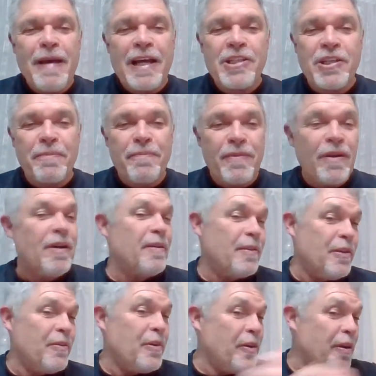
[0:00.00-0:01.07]
Smashing, oh,
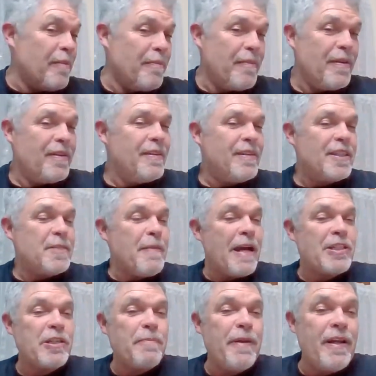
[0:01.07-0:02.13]
you heard him.
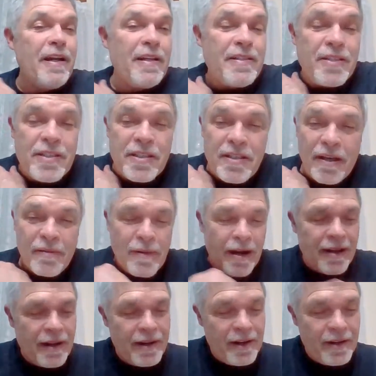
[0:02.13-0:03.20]
Smashing Peanuts. Oh,
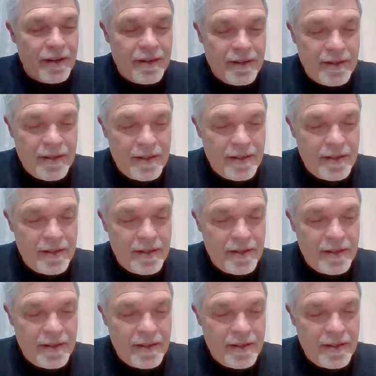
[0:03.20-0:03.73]
my God, here.